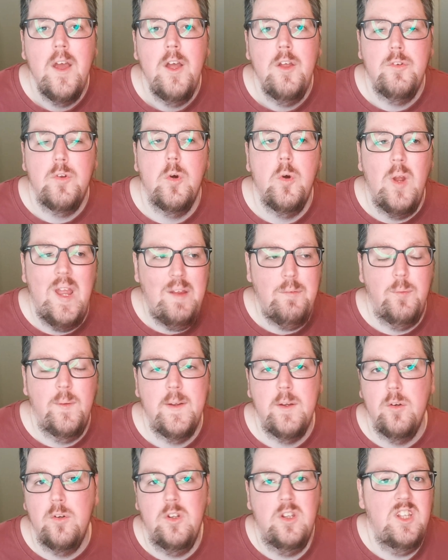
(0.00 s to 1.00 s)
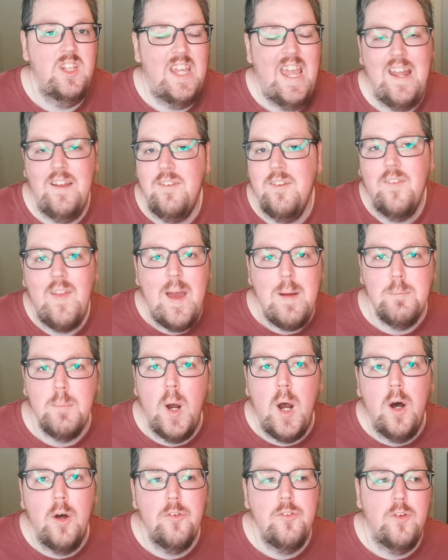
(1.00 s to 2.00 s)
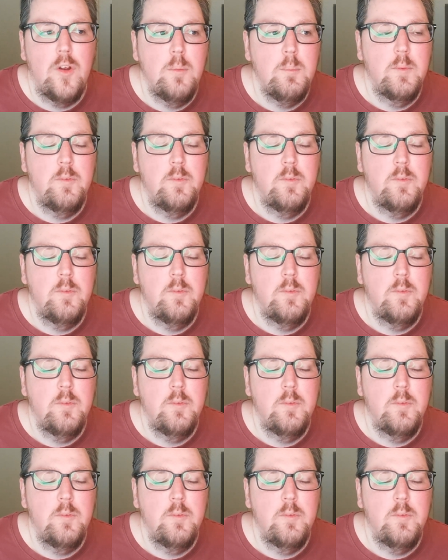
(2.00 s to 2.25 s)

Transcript: So if we could get to that milestone